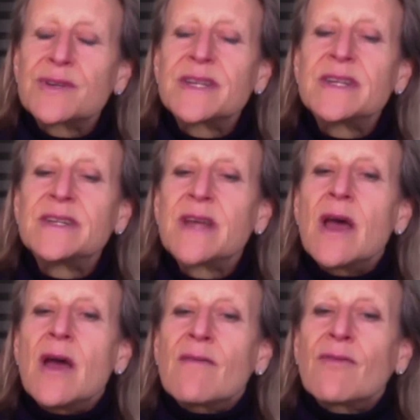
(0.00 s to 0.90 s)
of
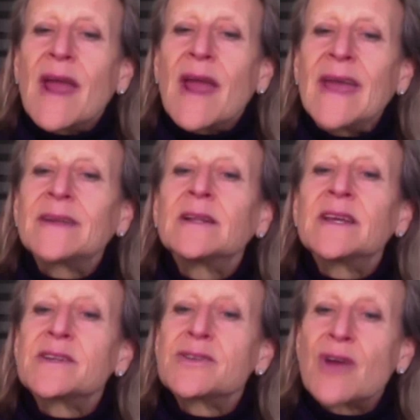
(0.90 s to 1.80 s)
resources for
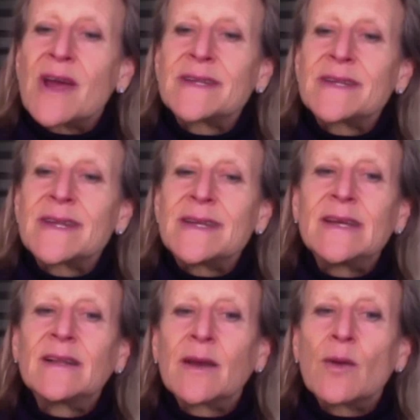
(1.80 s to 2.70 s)
handling stress
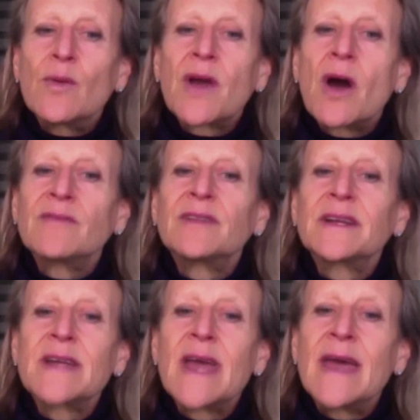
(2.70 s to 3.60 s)
and dealing with
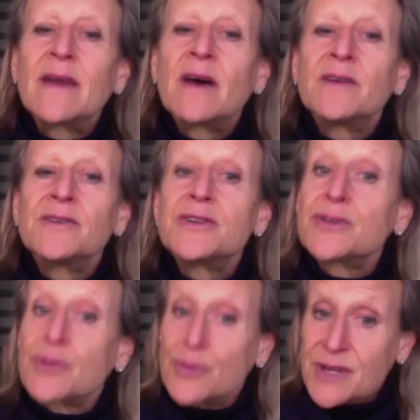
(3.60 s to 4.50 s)
conflict and
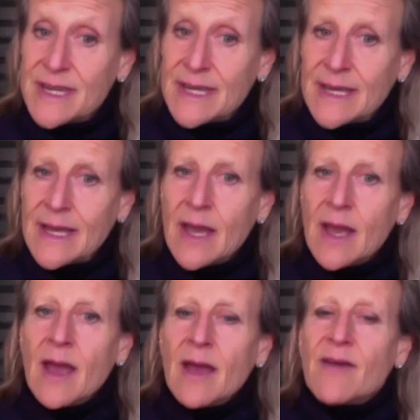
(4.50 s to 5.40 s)
uncertainty.
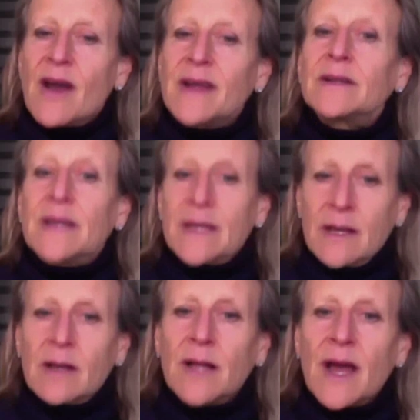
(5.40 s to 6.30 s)
Finally,
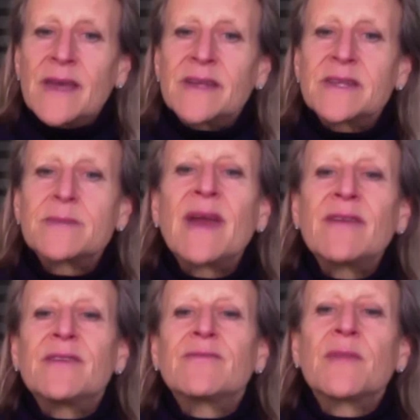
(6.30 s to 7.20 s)
clients
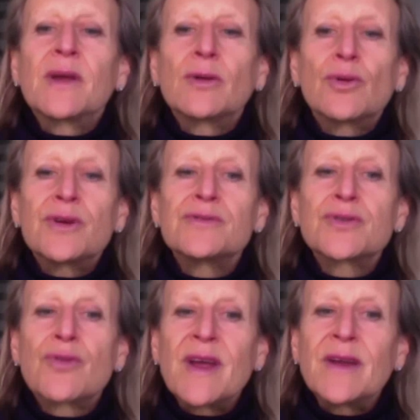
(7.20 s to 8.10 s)
benefit from their lawyers'
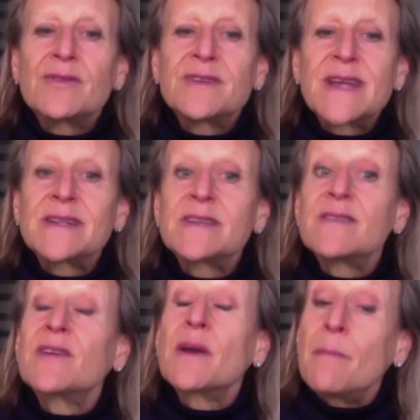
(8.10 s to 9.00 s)
greater sense of
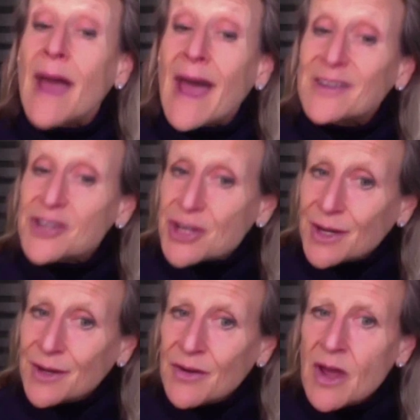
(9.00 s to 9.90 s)
compassion
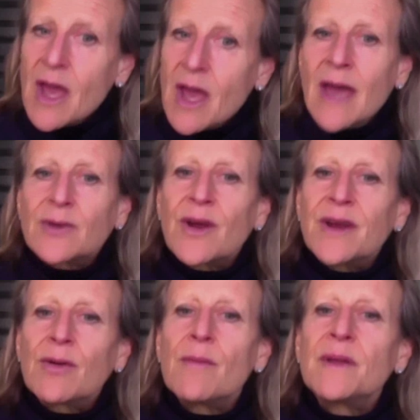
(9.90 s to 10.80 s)
and greater
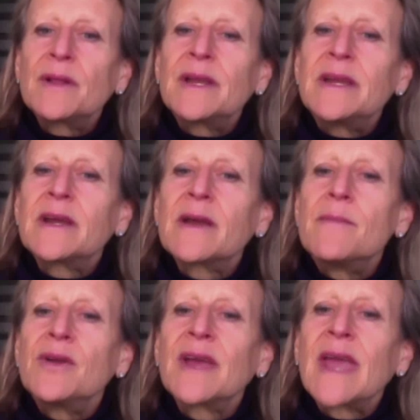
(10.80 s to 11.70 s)
ability to
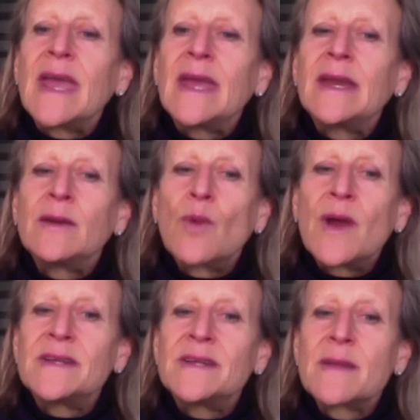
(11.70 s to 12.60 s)
communicate in
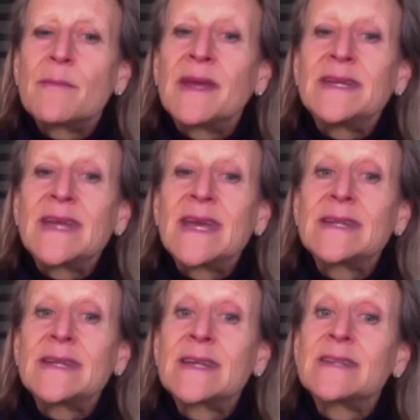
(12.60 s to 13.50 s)
ways that maintain a
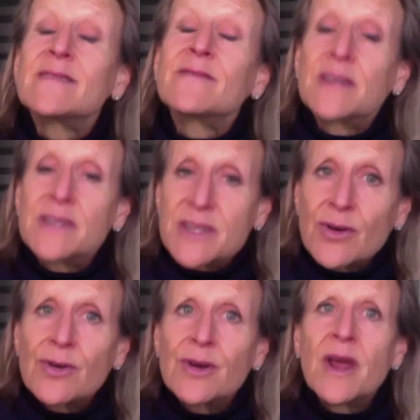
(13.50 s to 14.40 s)
sense of
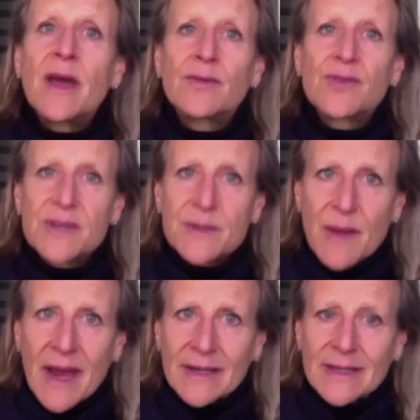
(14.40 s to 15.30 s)
concern and
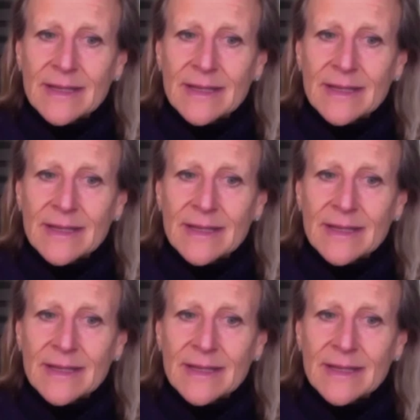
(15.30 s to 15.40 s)
respect.